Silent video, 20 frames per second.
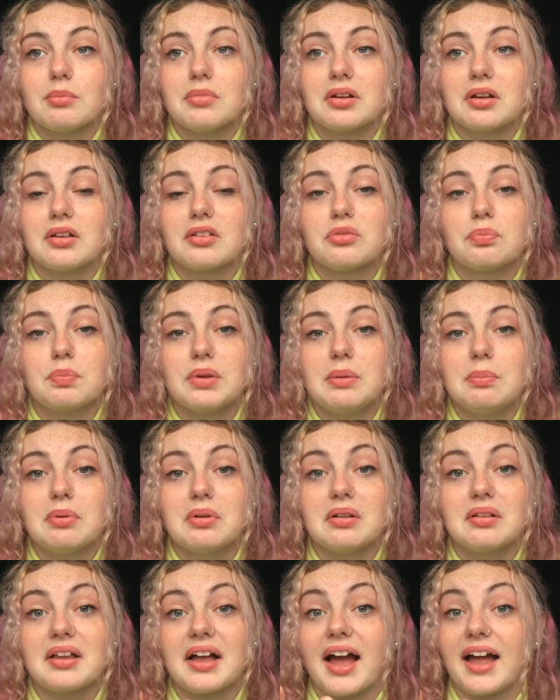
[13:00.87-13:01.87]
because
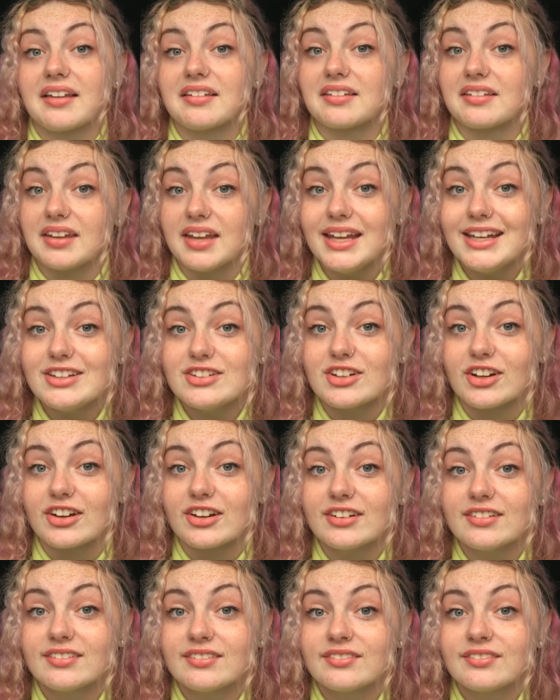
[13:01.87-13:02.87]
people and
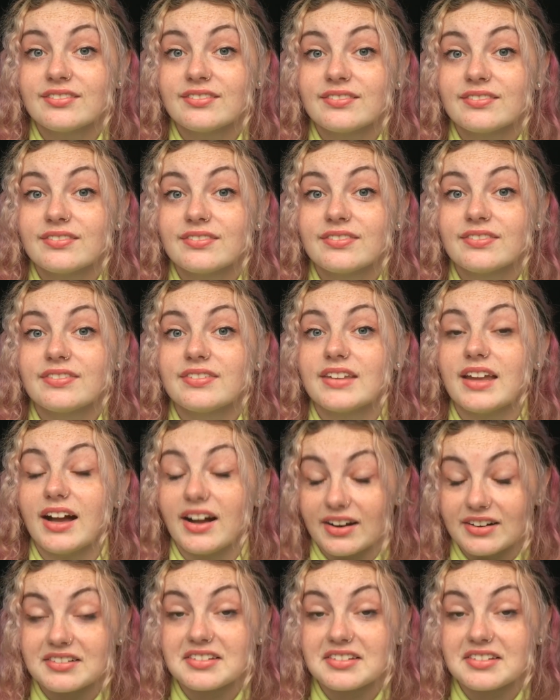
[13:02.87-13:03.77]
nature are